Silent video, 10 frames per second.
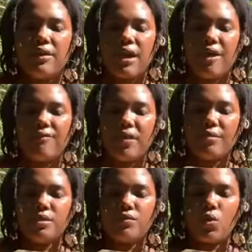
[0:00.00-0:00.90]
that our
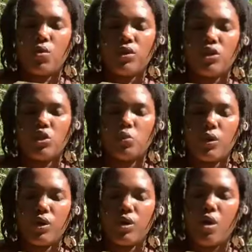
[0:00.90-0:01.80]
families of origins
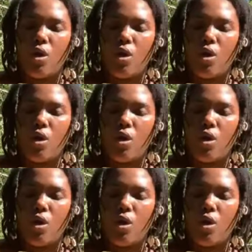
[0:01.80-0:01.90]
were,